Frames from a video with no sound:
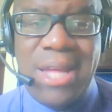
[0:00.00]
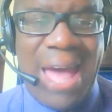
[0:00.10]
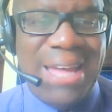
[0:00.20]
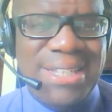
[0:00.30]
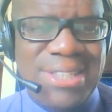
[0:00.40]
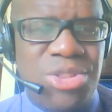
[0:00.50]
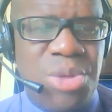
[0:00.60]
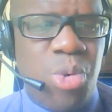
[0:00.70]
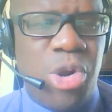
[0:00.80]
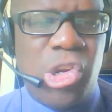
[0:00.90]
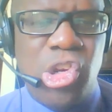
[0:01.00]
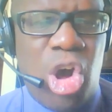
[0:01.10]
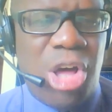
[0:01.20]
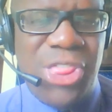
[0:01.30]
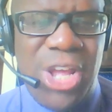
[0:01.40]
The word
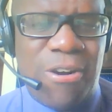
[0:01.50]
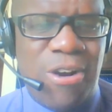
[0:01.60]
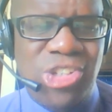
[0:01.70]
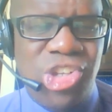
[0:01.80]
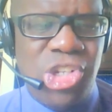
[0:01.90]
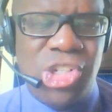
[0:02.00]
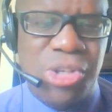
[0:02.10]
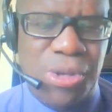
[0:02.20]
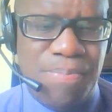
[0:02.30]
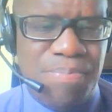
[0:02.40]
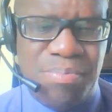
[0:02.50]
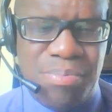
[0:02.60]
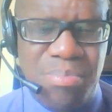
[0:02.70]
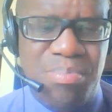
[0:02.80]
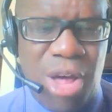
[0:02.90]
law there continues to
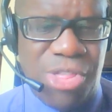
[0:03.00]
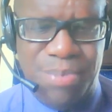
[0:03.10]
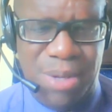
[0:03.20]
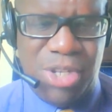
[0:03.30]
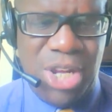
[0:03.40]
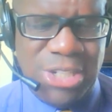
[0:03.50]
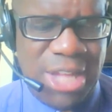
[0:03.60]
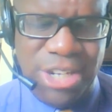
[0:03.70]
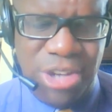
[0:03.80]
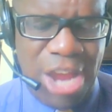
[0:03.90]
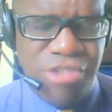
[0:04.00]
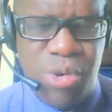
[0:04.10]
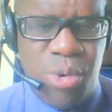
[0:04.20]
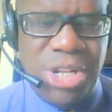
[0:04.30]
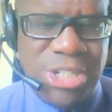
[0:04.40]
bother me because
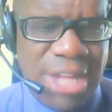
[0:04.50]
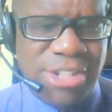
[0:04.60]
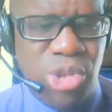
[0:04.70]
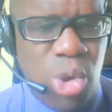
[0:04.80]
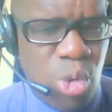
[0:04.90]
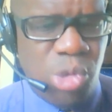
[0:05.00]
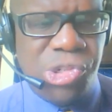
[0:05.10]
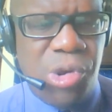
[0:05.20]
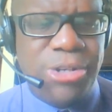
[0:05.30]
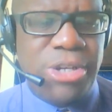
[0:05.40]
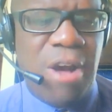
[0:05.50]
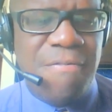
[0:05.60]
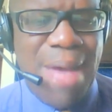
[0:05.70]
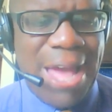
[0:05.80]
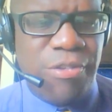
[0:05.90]
Andrew Holness has no sort
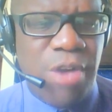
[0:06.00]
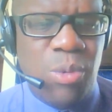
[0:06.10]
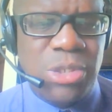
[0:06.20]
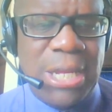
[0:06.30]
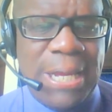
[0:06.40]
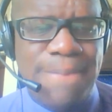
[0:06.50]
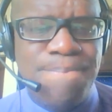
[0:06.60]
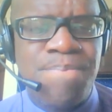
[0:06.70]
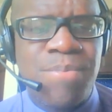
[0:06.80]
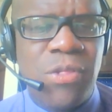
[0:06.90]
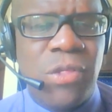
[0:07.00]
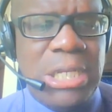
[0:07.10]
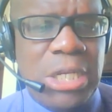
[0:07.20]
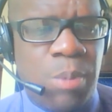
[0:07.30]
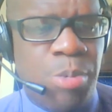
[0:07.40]
of background in the
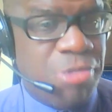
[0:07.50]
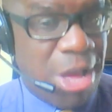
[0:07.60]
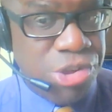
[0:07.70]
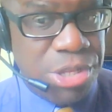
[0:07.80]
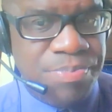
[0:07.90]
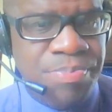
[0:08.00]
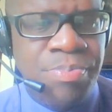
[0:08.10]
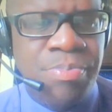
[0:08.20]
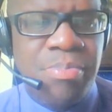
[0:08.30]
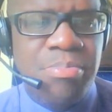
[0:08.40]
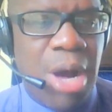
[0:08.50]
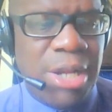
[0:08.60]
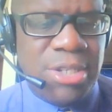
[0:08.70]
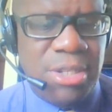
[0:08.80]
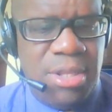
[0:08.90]
legal profession.
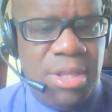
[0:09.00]
But,